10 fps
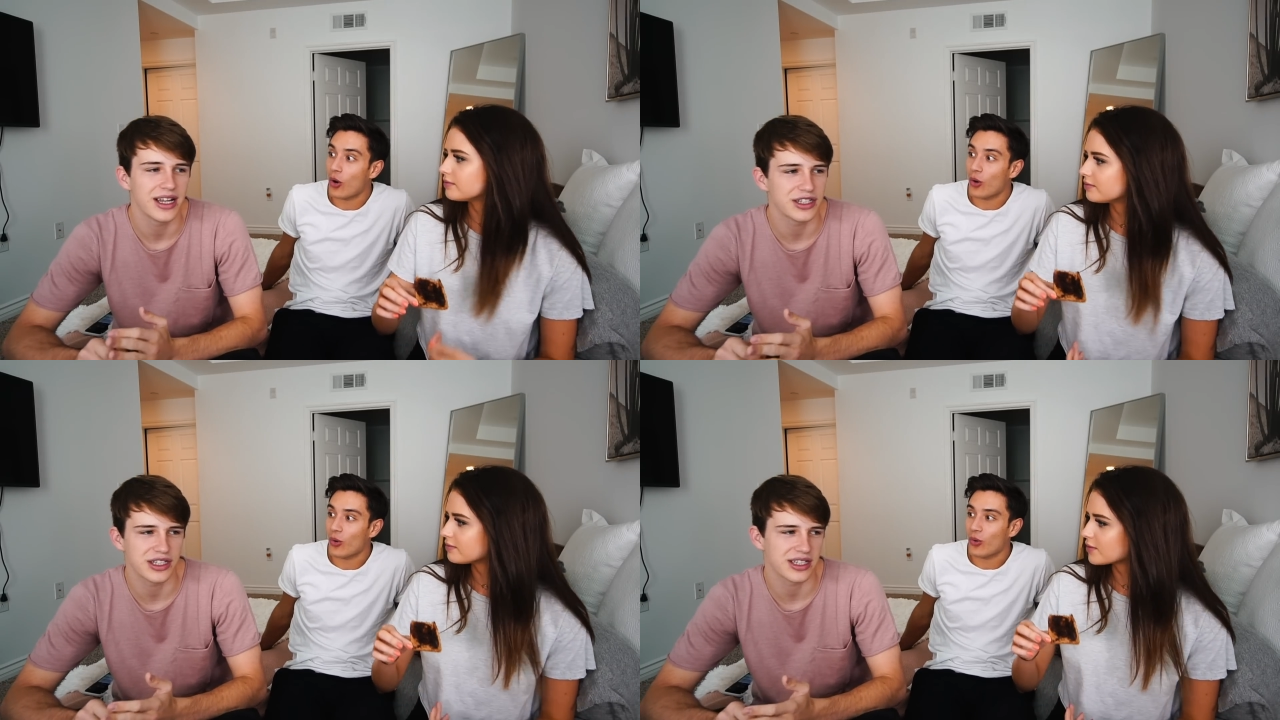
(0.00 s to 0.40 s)

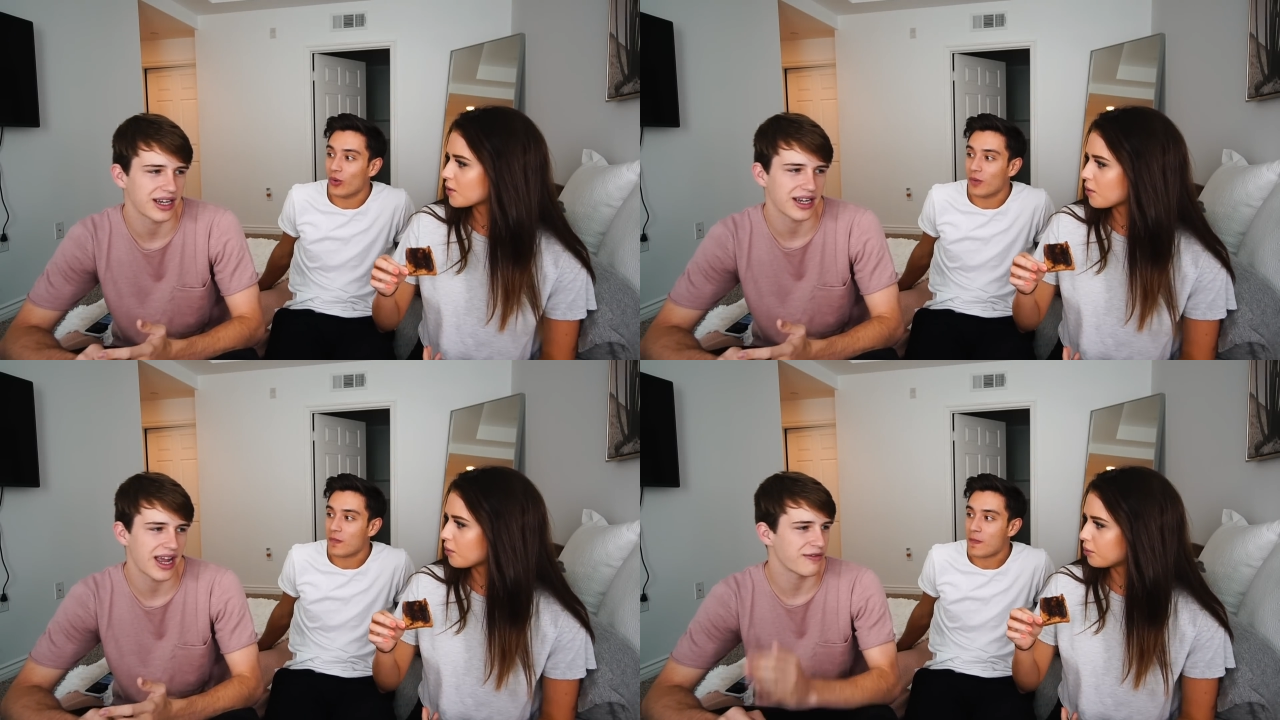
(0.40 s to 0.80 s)
Speaker 1: And she's
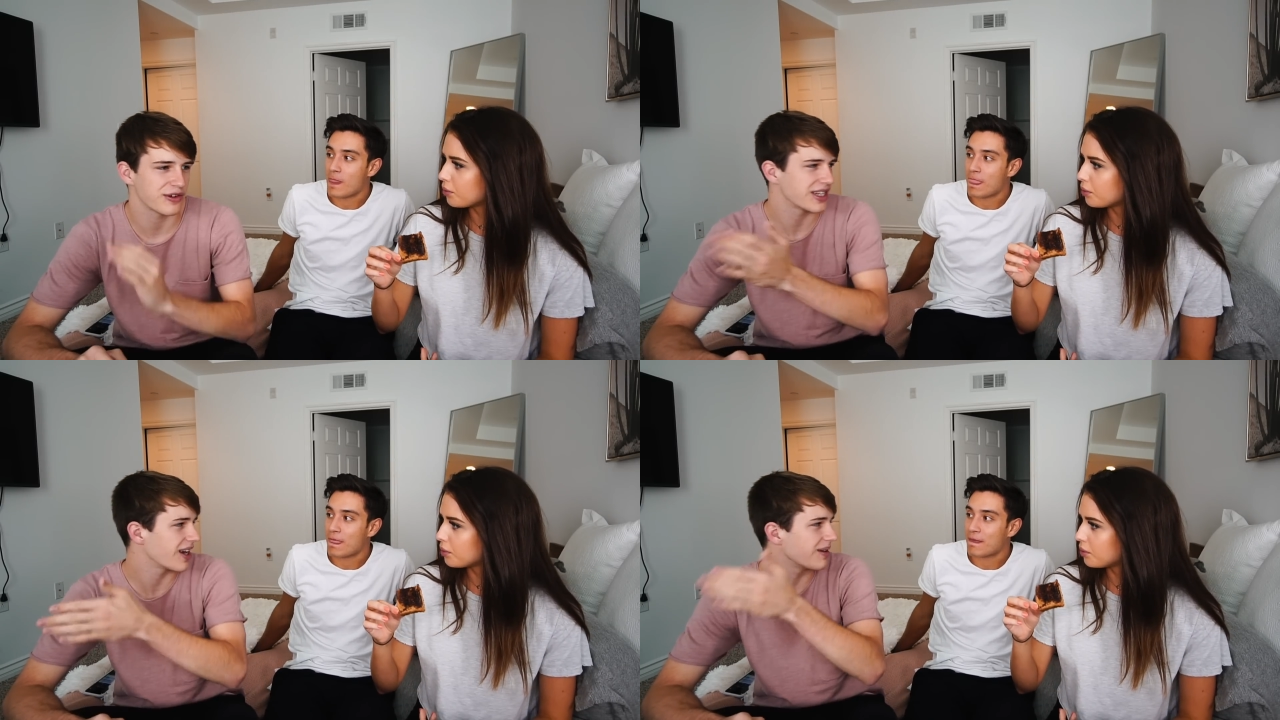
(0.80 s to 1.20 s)
like,
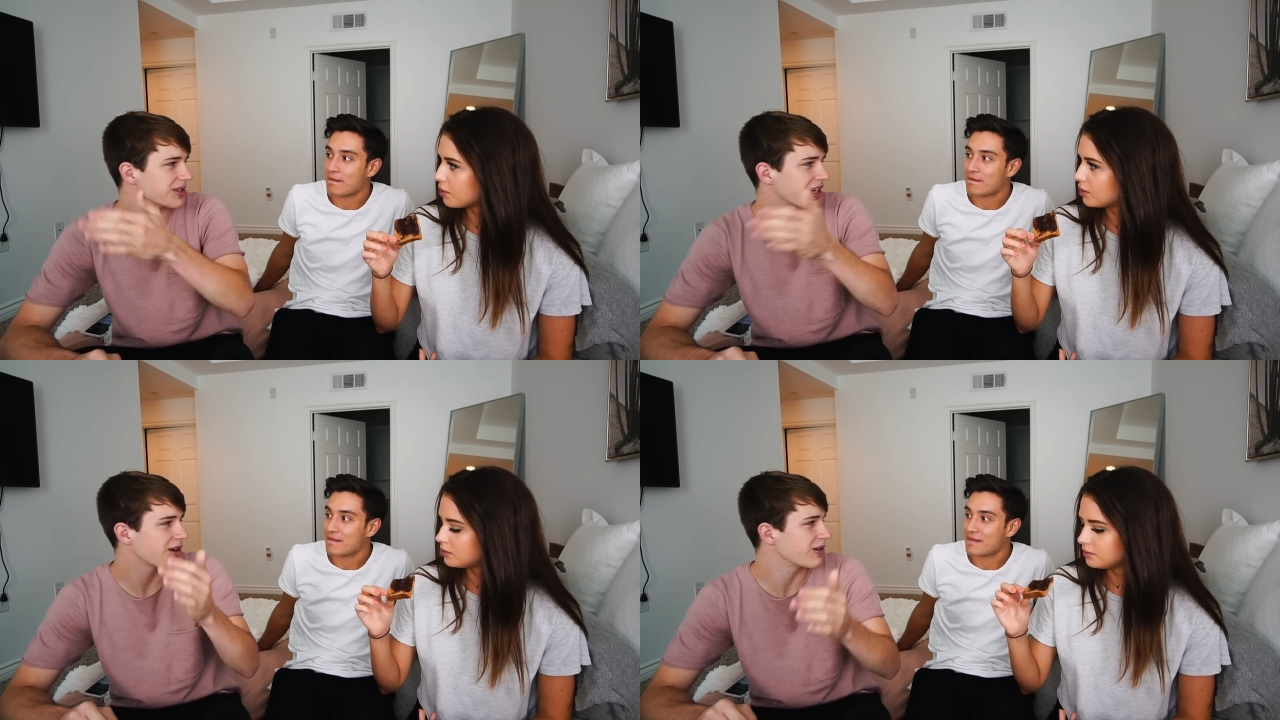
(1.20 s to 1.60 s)
every time
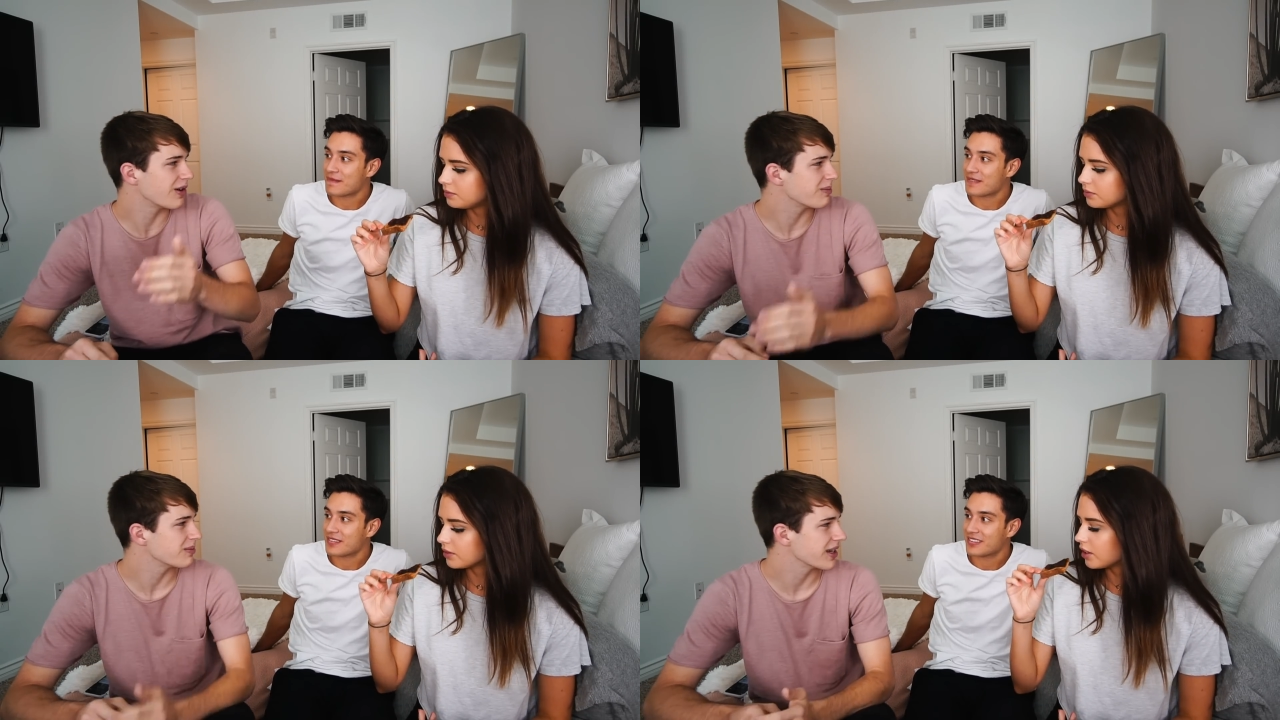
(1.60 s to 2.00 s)
it's like, oh no,
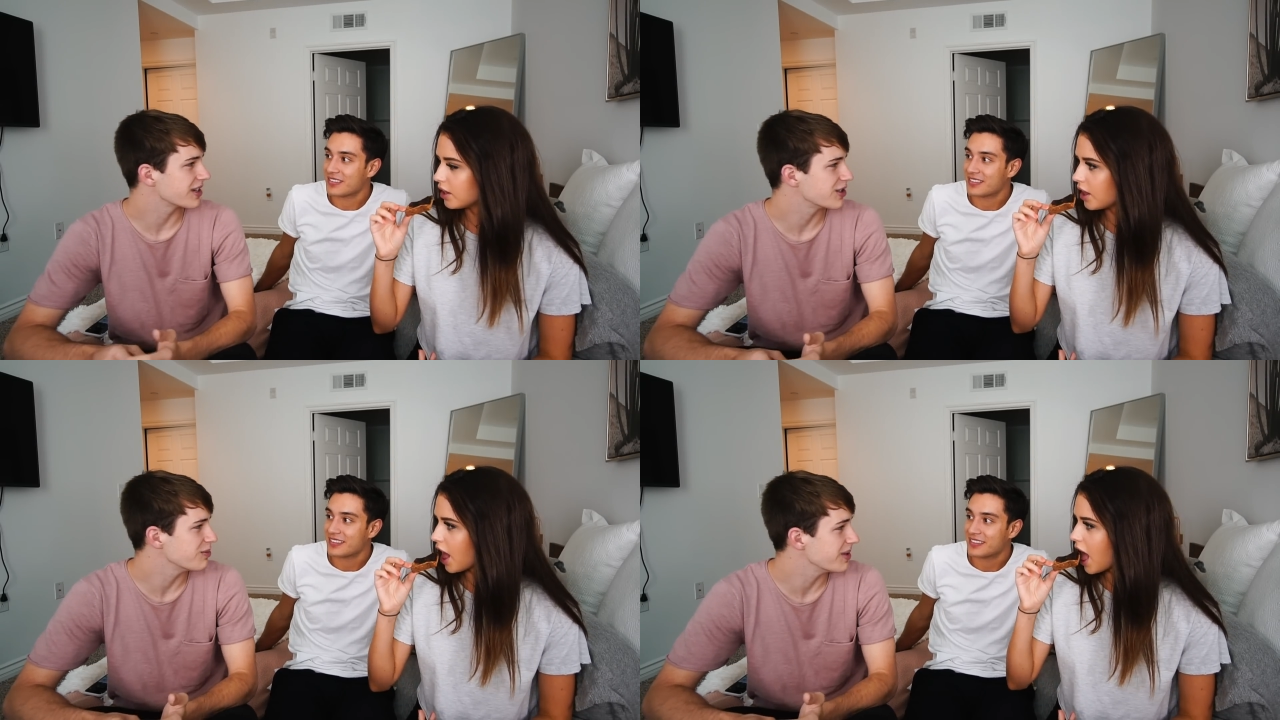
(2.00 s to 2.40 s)
I'm like too